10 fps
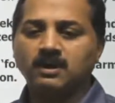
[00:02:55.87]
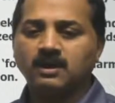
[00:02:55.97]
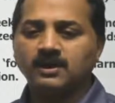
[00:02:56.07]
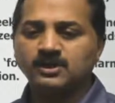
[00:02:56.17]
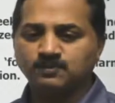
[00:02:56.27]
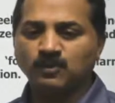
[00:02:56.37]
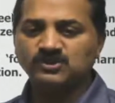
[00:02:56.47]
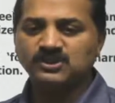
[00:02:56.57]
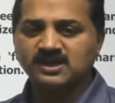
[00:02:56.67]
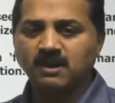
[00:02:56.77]

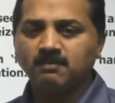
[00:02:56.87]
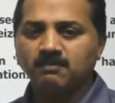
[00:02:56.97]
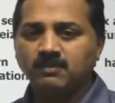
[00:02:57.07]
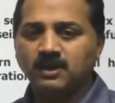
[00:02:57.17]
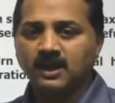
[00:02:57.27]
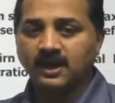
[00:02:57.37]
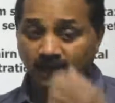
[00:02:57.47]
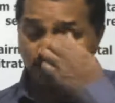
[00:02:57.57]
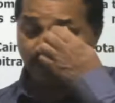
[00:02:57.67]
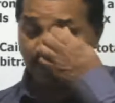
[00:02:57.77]
responses come. I
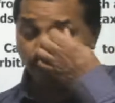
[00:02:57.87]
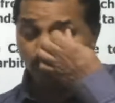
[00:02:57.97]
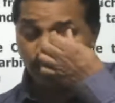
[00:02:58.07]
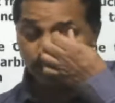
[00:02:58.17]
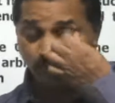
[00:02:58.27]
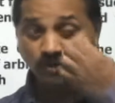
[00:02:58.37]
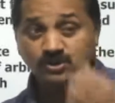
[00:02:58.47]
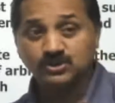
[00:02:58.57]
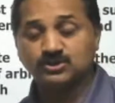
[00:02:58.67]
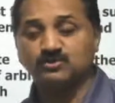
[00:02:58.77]
require more
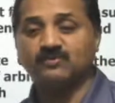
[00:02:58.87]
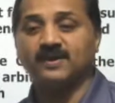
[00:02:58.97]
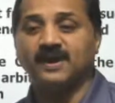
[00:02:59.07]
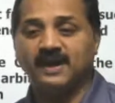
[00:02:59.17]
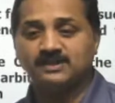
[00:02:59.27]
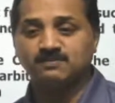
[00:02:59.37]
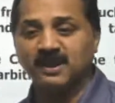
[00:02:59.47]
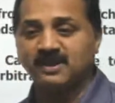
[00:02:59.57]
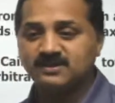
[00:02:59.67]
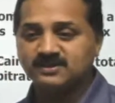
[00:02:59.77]
response to finalize my
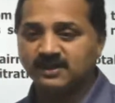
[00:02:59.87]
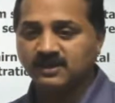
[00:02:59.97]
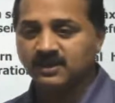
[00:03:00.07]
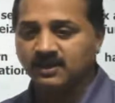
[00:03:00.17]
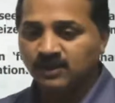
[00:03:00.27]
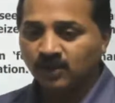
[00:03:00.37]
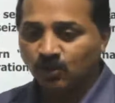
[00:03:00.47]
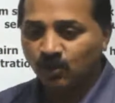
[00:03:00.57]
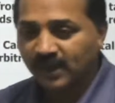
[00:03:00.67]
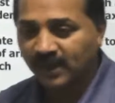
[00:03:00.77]
answer.
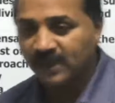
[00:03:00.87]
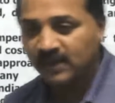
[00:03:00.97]
Okay.